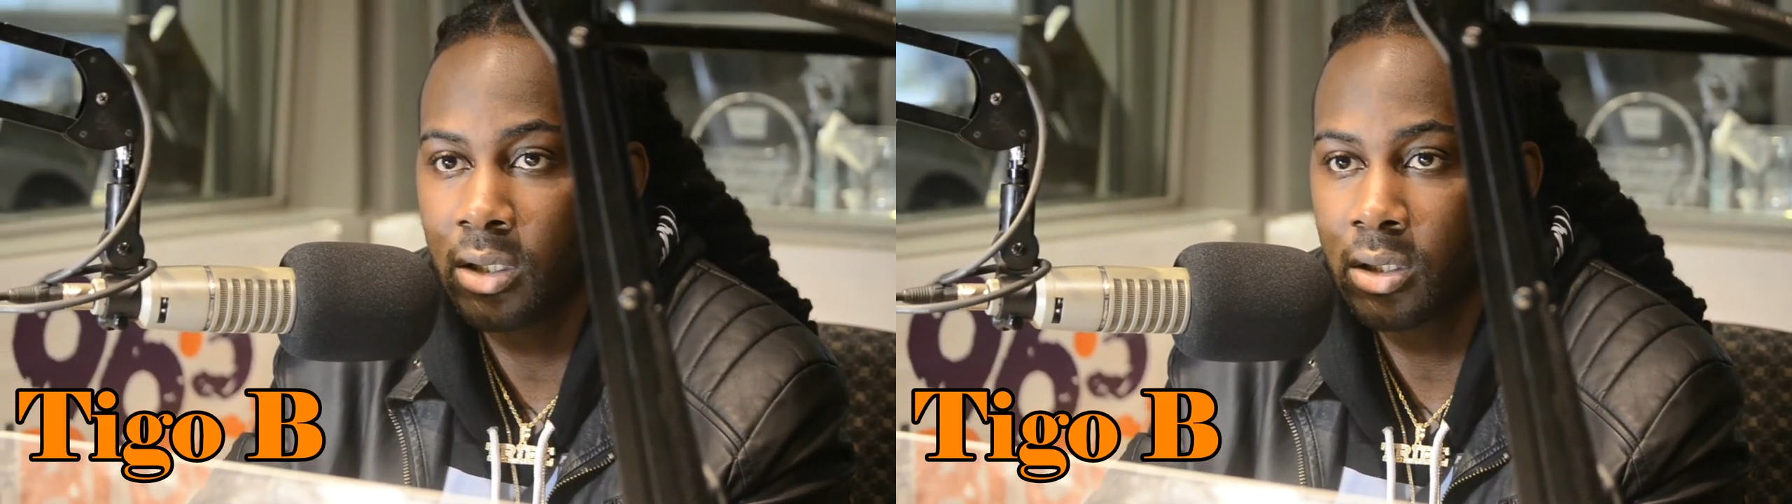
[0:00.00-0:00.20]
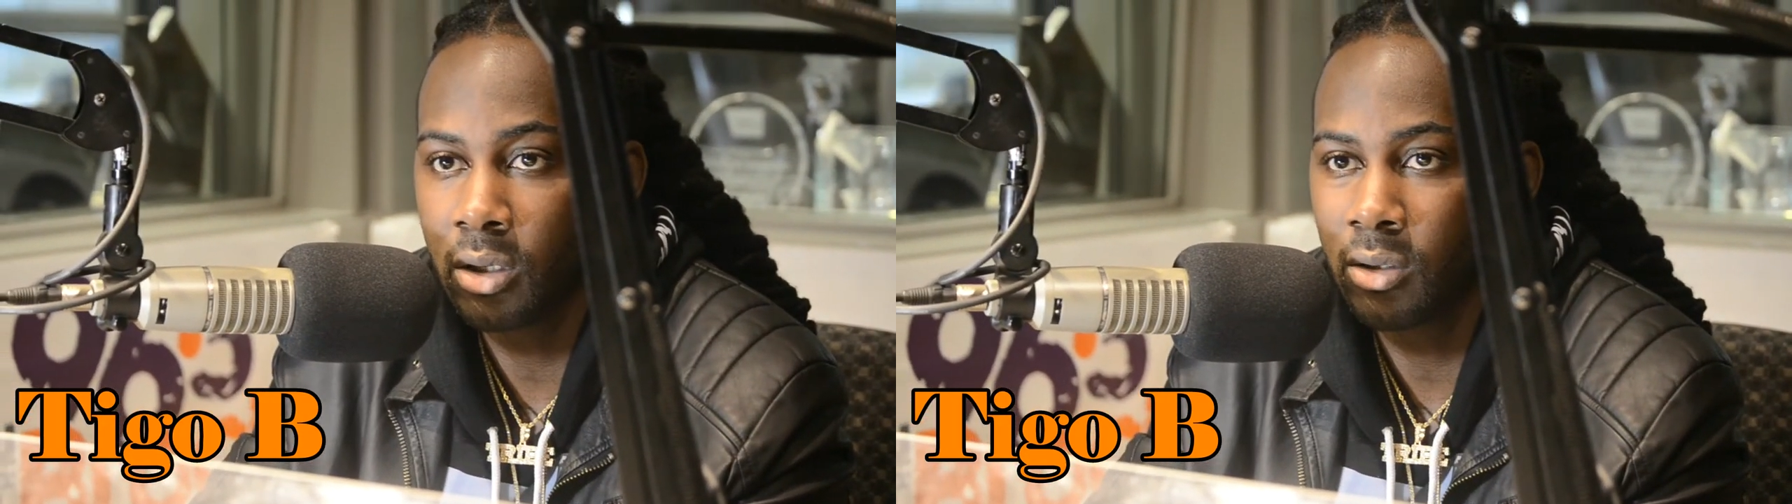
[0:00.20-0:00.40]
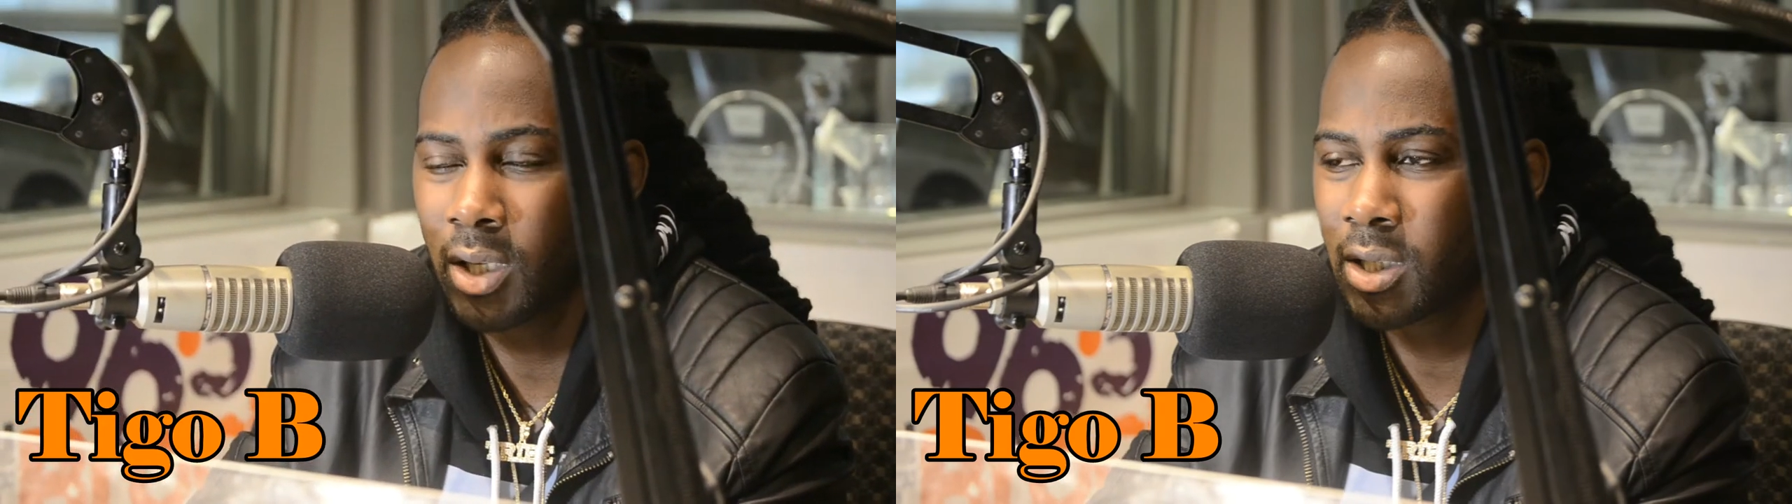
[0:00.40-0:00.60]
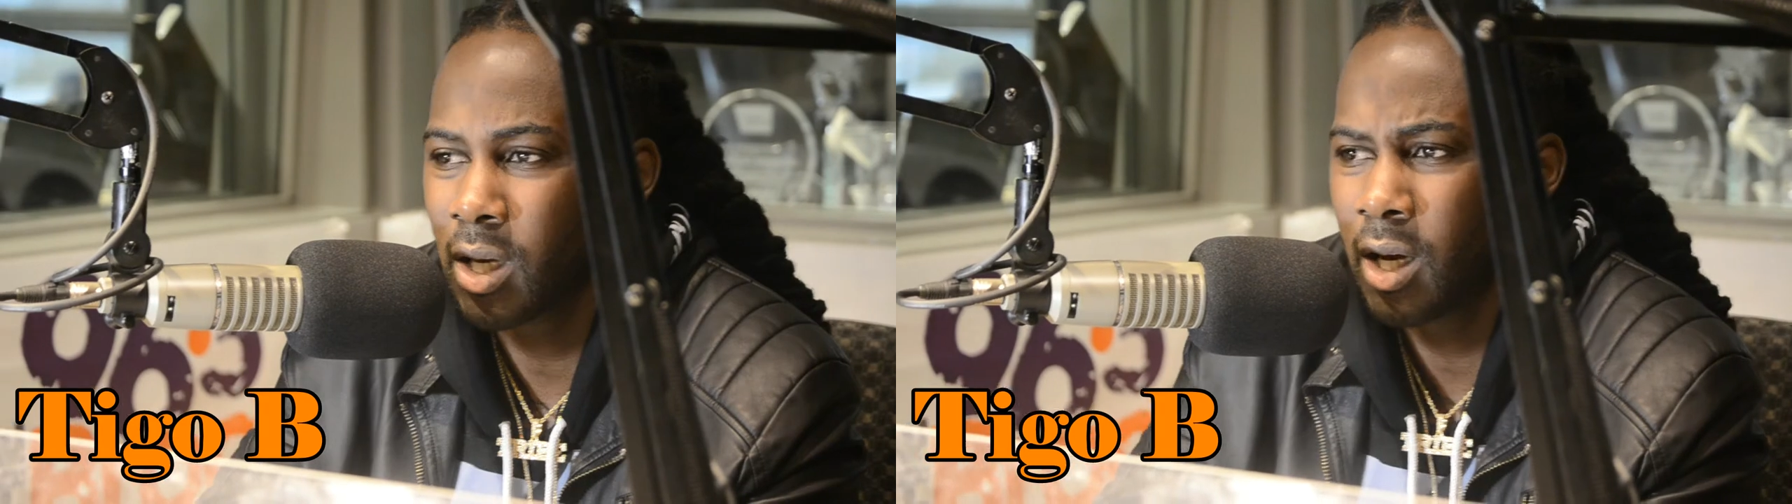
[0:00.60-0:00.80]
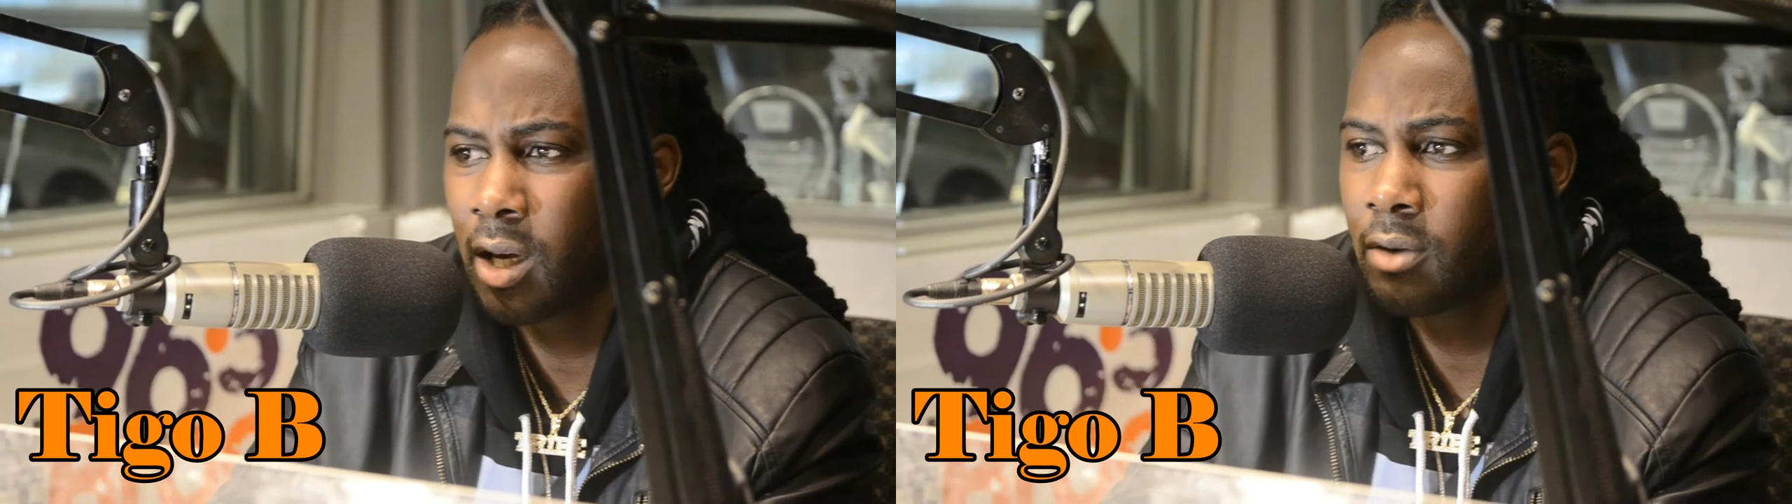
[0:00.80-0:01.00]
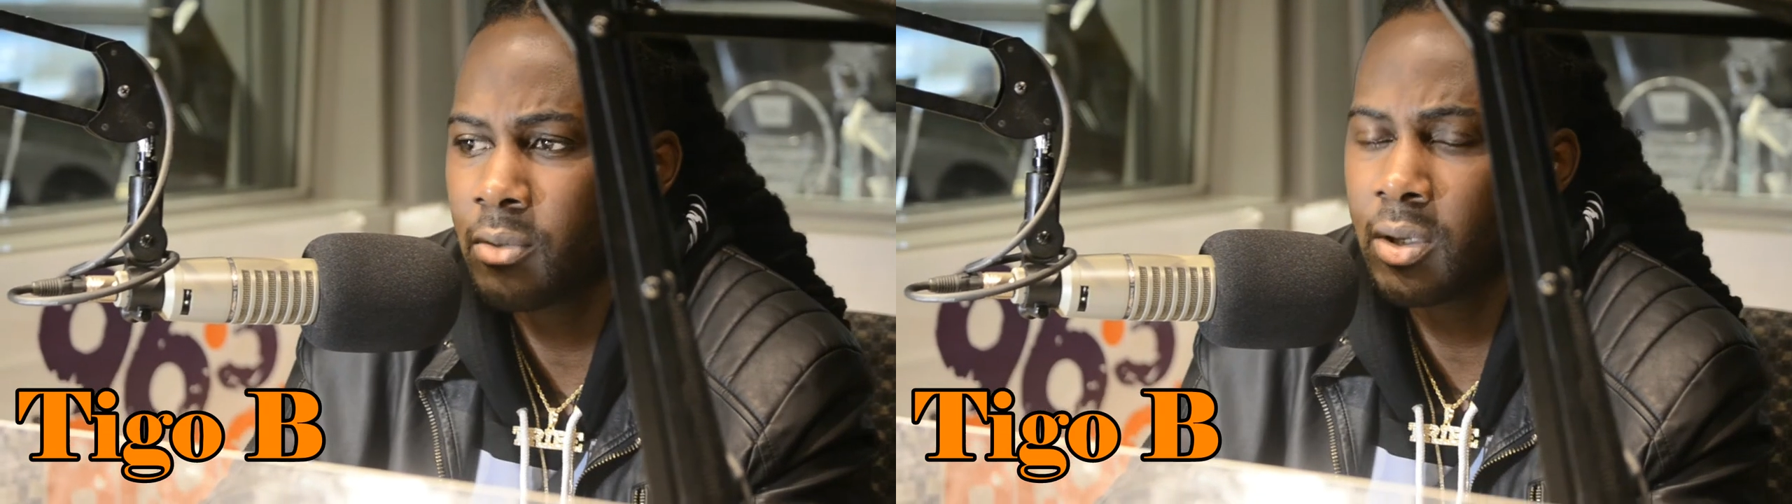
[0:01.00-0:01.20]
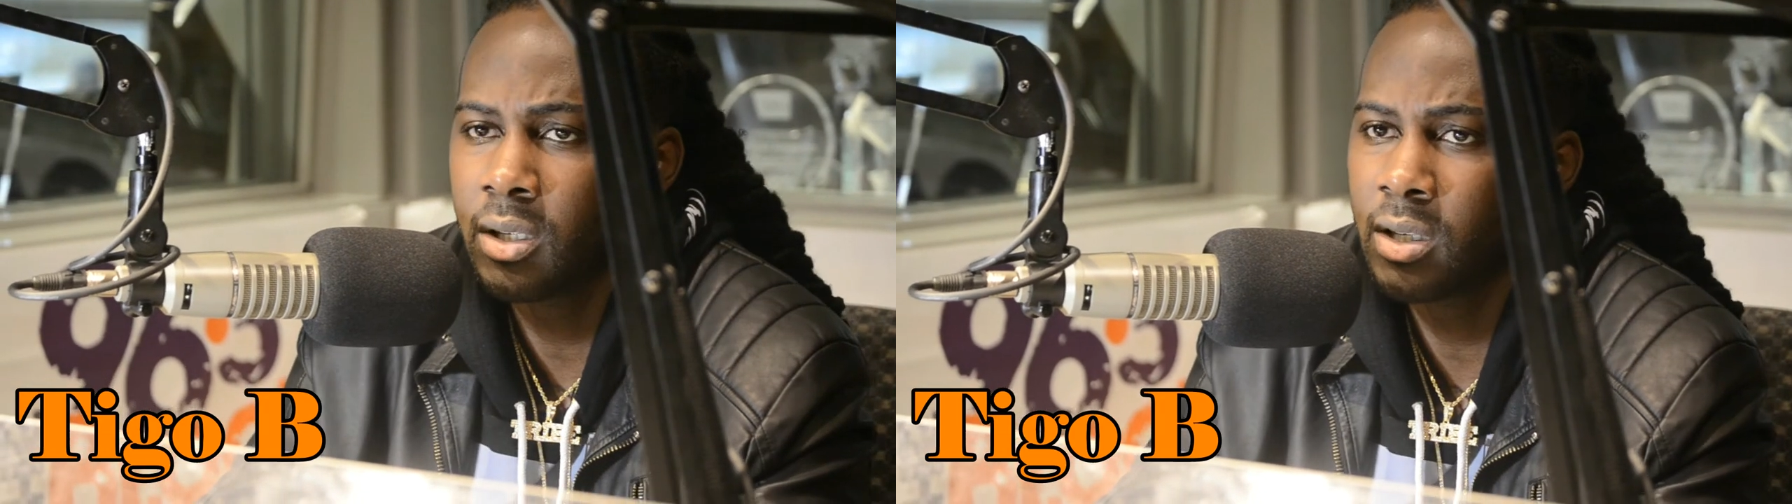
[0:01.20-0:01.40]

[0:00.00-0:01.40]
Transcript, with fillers: So that's how I am with,